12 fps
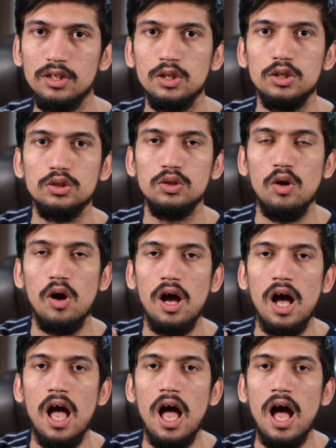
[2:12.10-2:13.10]
So
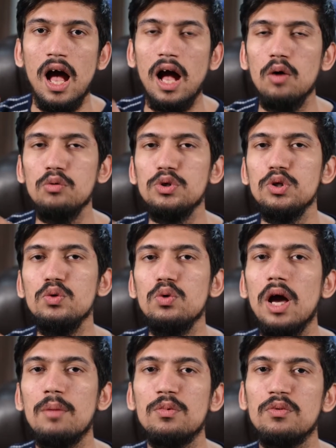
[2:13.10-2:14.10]
how do you
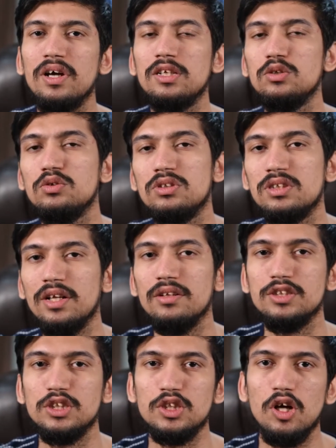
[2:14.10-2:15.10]
have a right to sell a
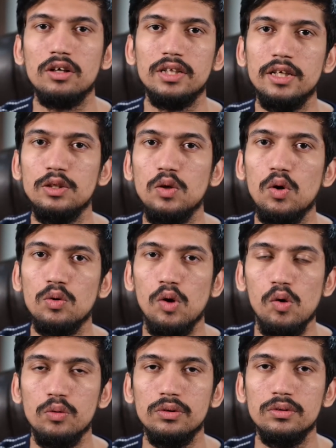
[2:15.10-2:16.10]
stock that you don't
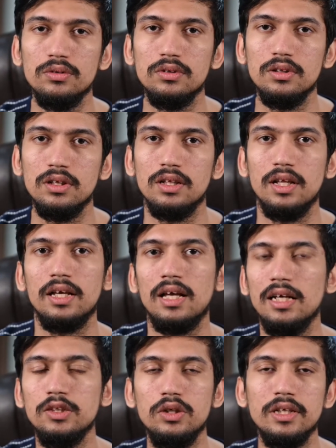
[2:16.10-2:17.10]
own? Like I
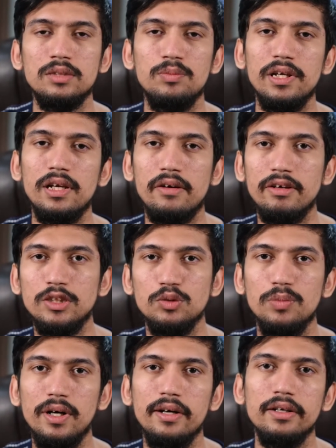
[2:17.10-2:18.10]
explained the right to
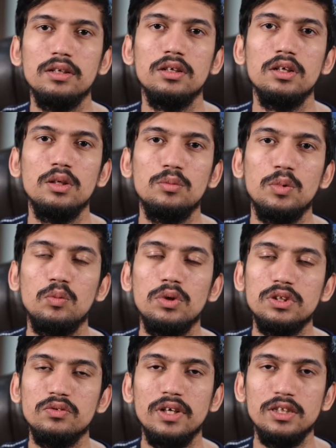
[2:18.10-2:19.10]
buy, but what's
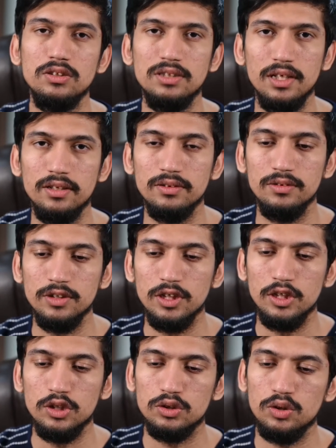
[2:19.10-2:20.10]
the right to sell?
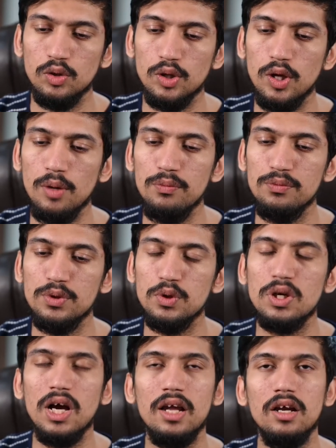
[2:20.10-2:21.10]
So if you
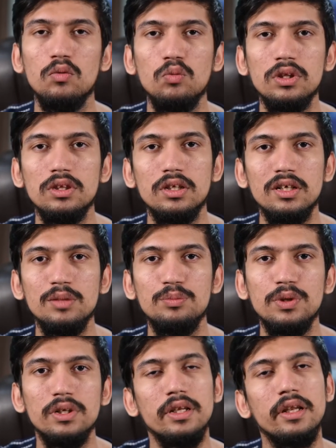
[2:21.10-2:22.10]
got a 130
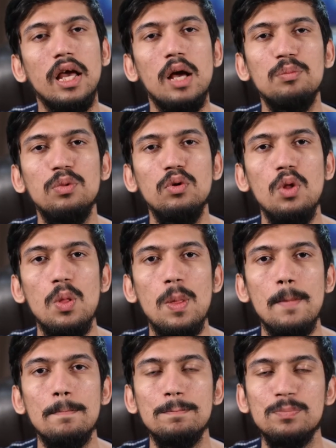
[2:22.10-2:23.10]
put in Apple,
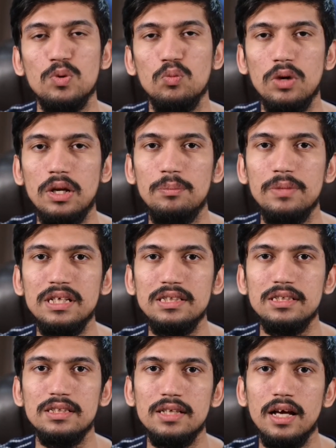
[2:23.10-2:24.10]
what it means
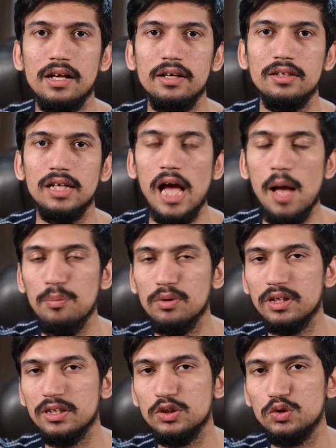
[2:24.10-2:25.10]
is that Apple
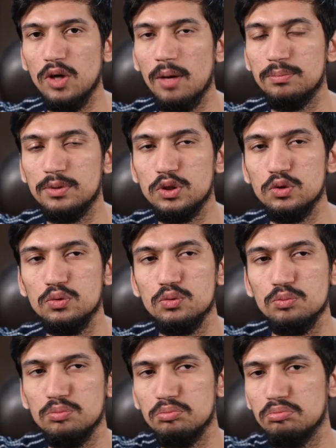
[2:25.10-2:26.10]
can drop to
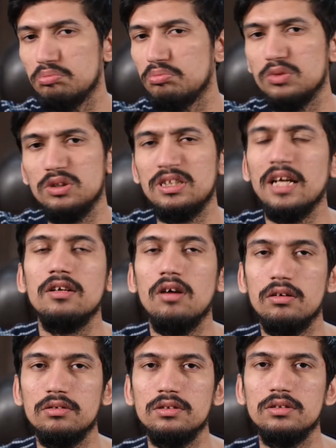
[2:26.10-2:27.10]
$10.